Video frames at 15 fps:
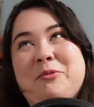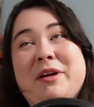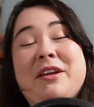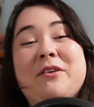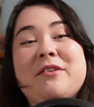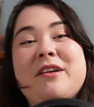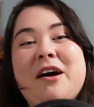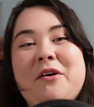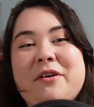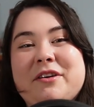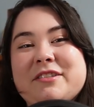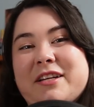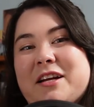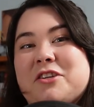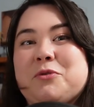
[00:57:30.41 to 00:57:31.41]
we don't know
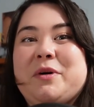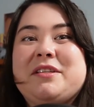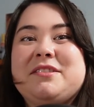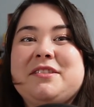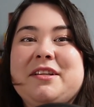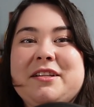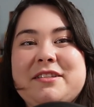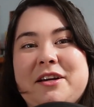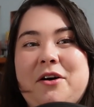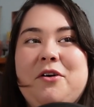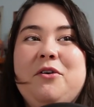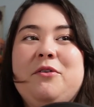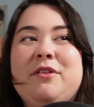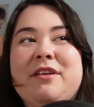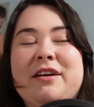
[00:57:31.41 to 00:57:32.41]
there's like a twist and it's like
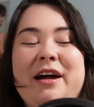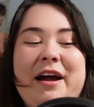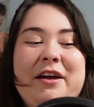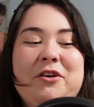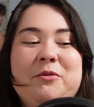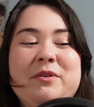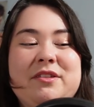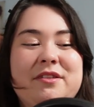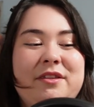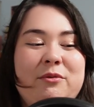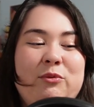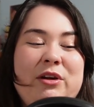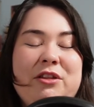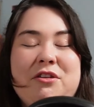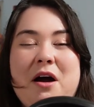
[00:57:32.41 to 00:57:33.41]
oh the guy who was
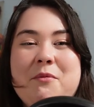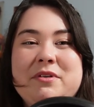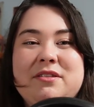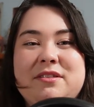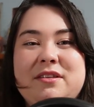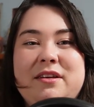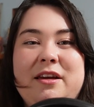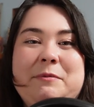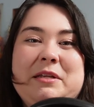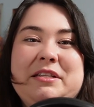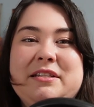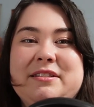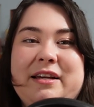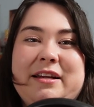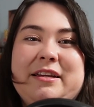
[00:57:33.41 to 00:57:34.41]
the he thought was the
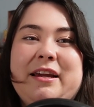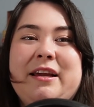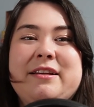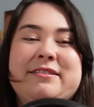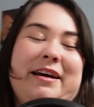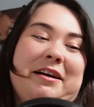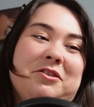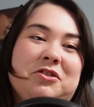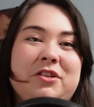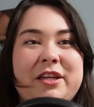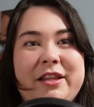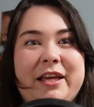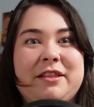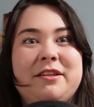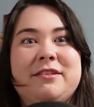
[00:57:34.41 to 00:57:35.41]
hypnotist sidekick is
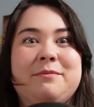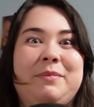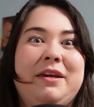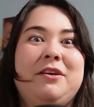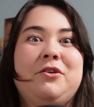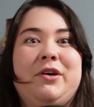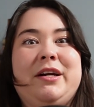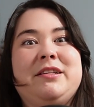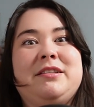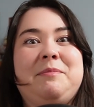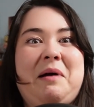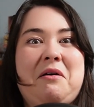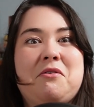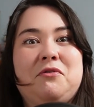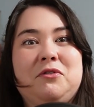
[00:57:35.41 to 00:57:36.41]
actually like this big crazy
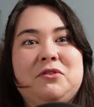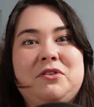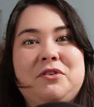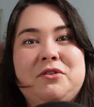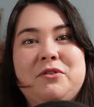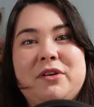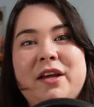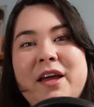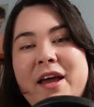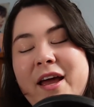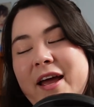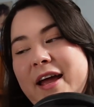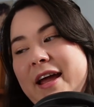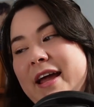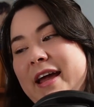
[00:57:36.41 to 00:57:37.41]
powerful dude
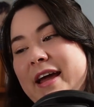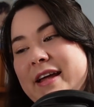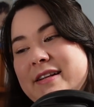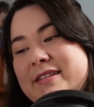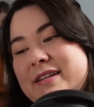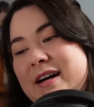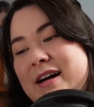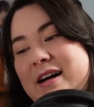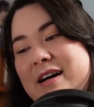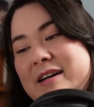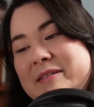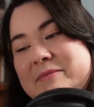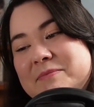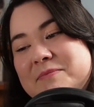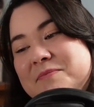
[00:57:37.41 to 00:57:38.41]
and
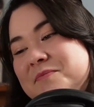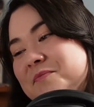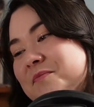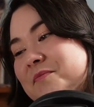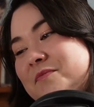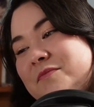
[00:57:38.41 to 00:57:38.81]
um